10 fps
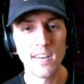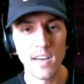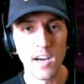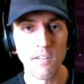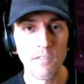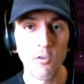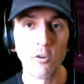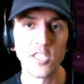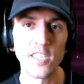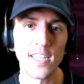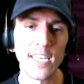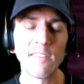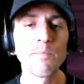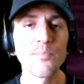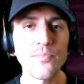unfortunately.
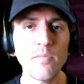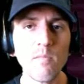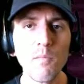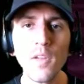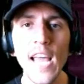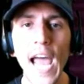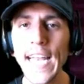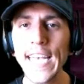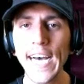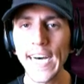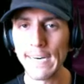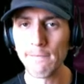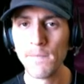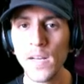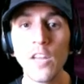And
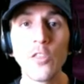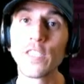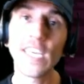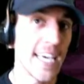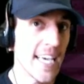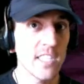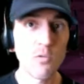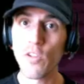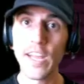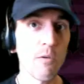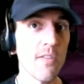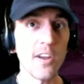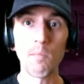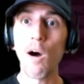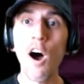um, those kids were there with their
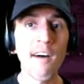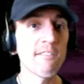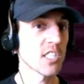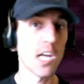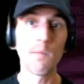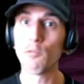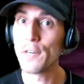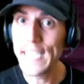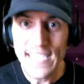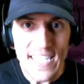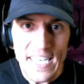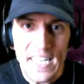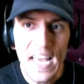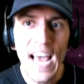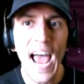mom for some reason,
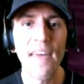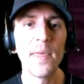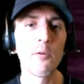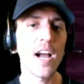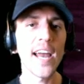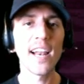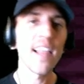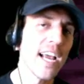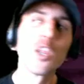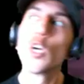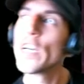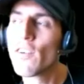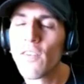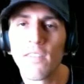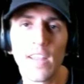and they were kind of like looking
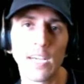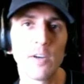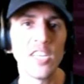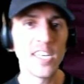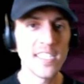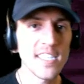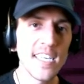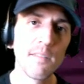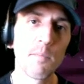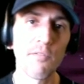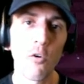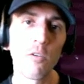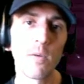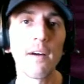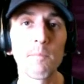or like what you didn't see before
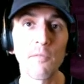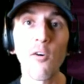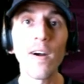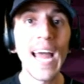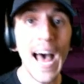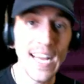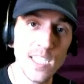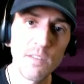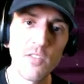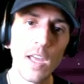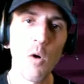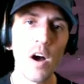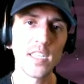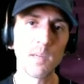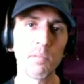we, before I asked them if they
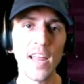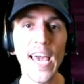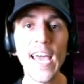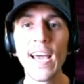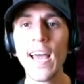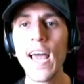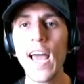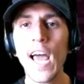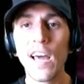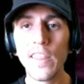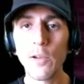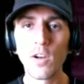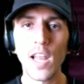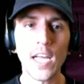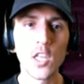wanted to play. They were
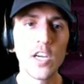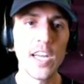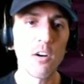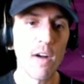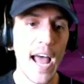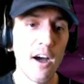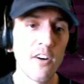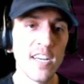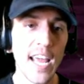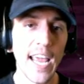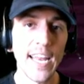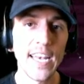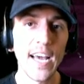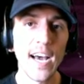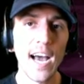like looking around, and
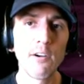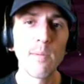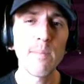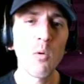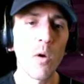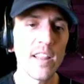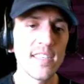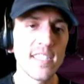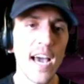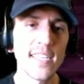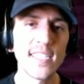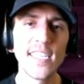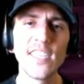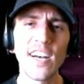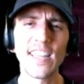uh, I remember one of these guys,
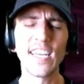Cinder, I think it